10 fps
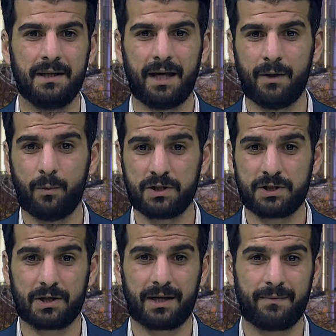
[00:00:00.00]
in
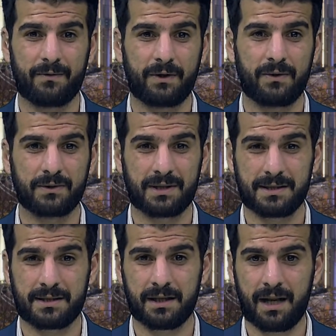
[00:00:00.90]
which Labour recorded
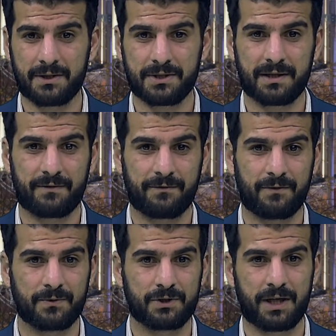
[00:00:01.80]
its largest ever
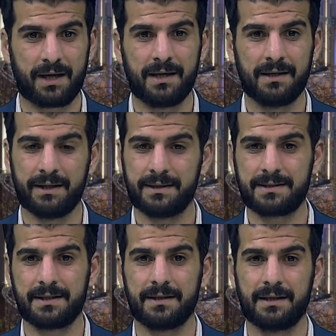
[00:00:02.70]
vote share in the
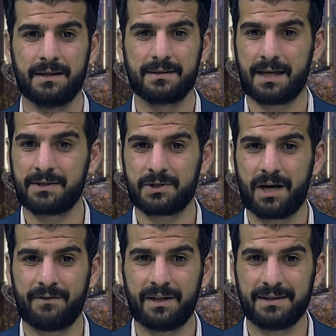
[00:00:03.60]
seat. Sajid
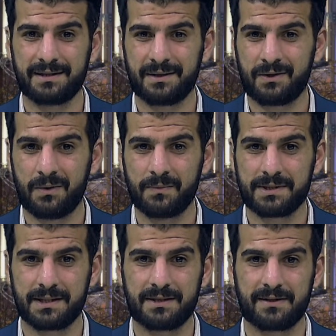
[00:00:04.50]
Javid entered the
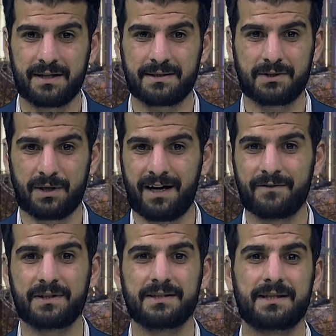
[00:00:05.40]
Commons in 2010
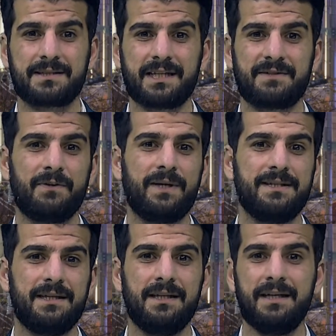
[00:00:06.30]
after a successful
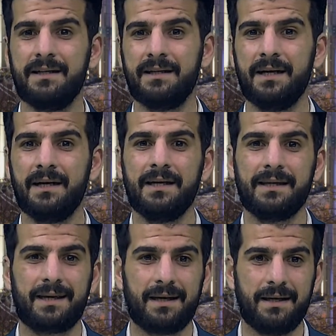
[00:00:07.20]
18-year
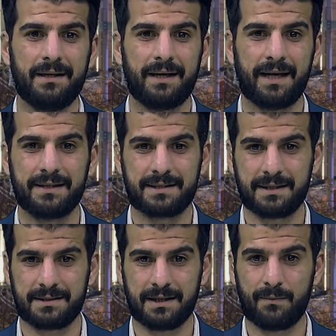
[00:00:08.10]
career in the
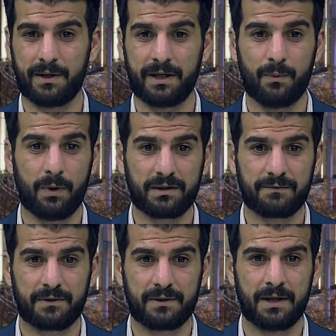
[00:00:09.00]
city, where he worked
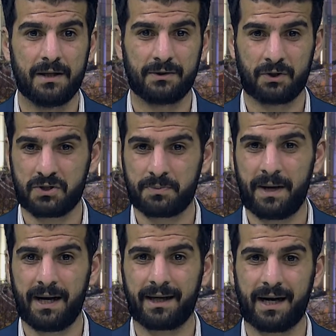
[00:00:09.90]
for Deutsche
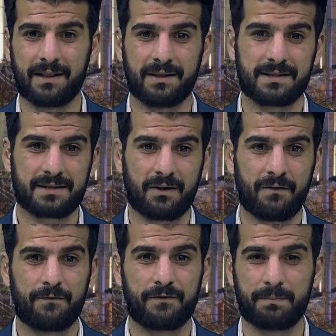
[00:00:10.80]
Bank and the son
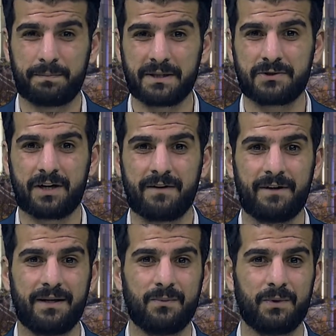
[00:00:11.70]
of the bus driver
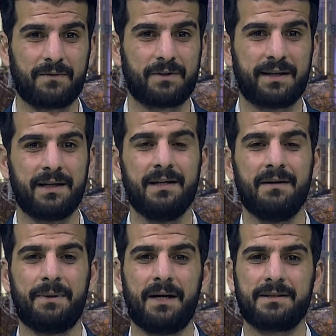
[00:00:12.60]
and one of the
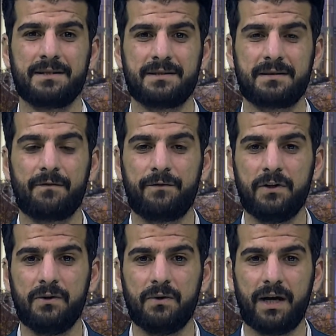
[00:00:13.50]
party's
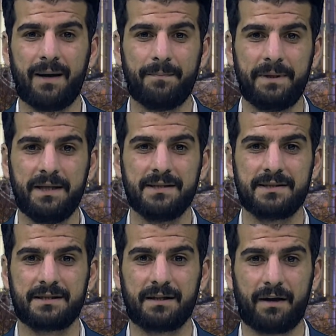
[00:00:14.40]
few
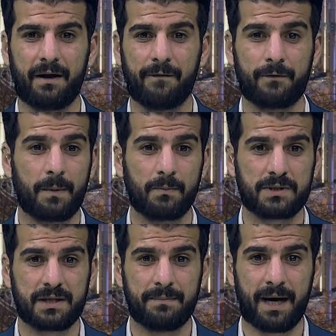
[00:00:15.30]
MPs from a
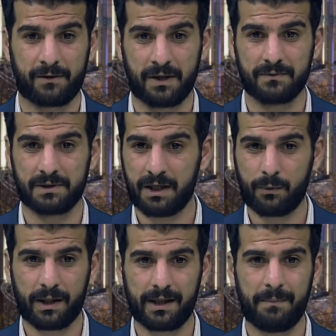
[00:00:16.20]
Muslim background. He
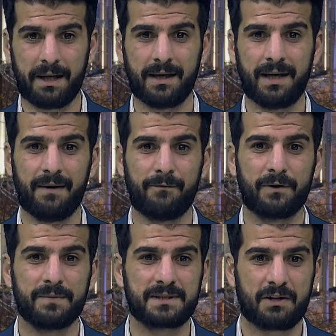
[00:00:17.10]
quickly made a name for
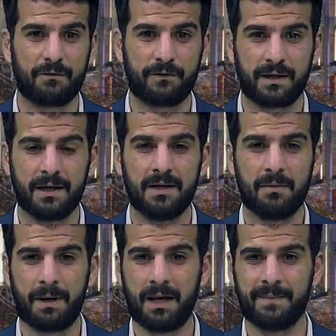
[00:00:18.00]
himself in
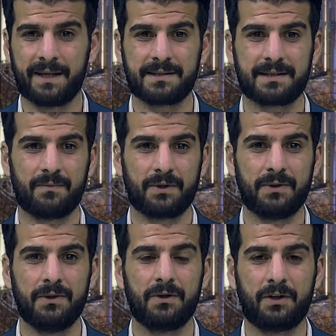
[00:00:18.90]
Parliament as someone
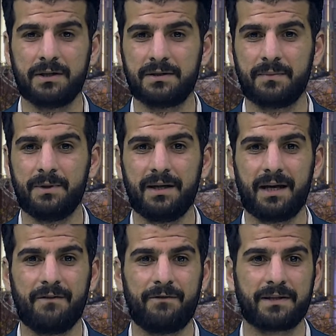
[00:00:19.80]
who could
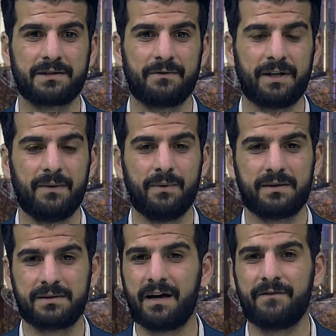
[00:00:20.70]
communicate effectively
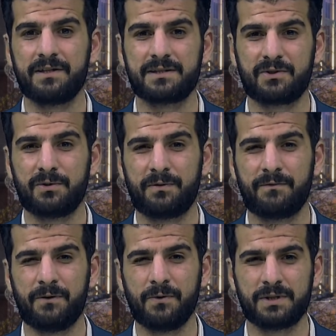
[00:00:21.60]
with diverse group of
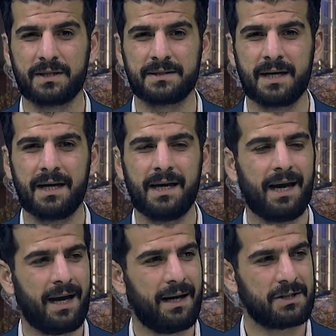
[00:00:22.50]
voters.
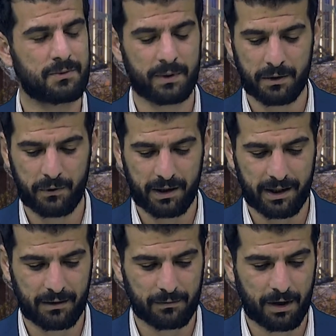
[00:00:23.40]
And I just want to
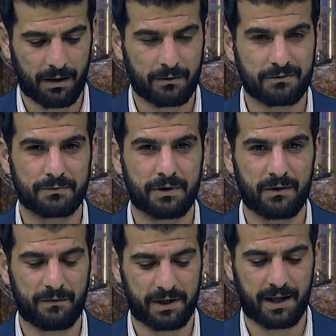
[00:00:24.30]
quickly run
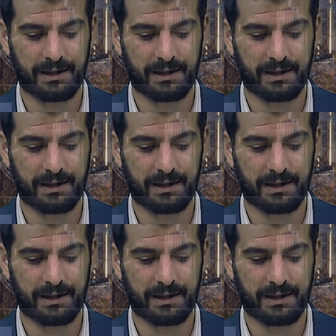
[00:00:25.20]
over that,